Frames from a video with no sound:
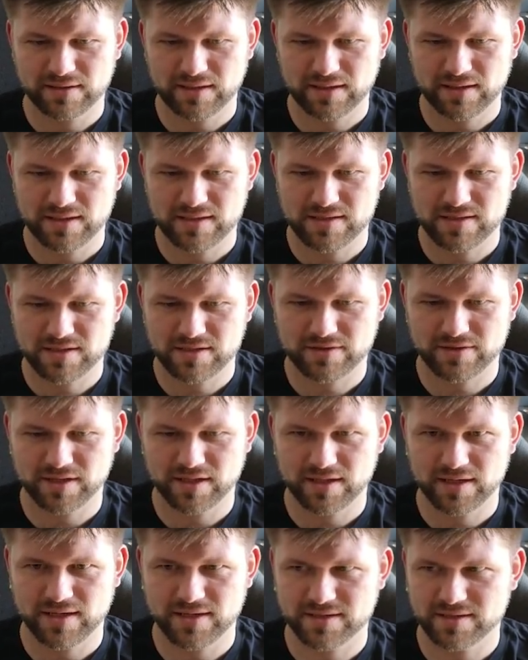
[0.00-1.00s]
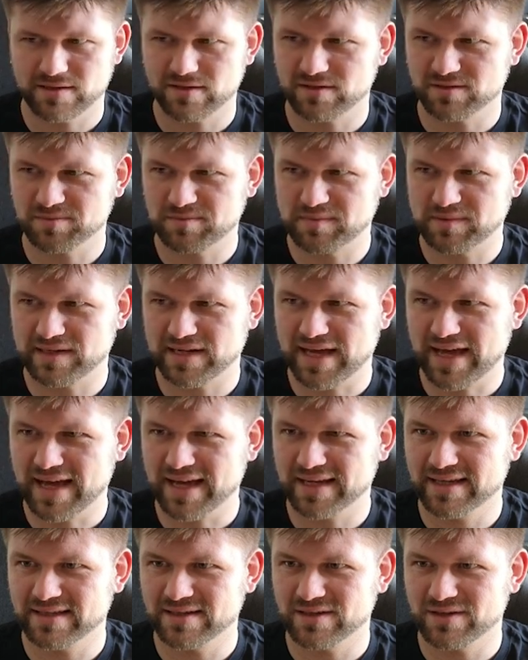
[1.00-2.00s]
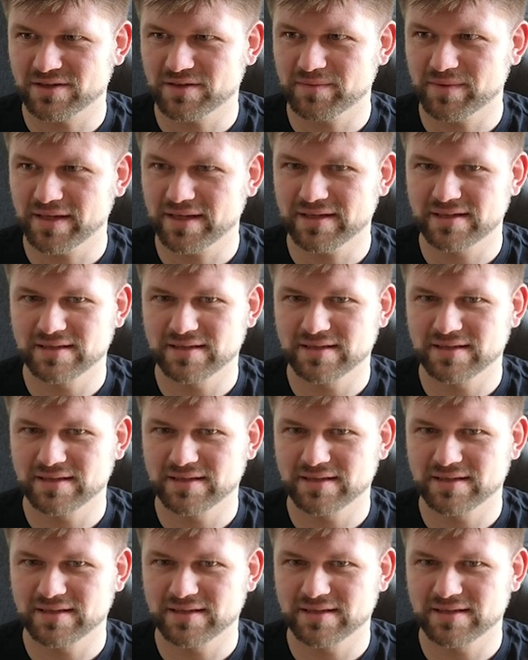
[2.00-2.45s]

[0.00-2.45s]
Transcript: Uh, the screen has gone black on me.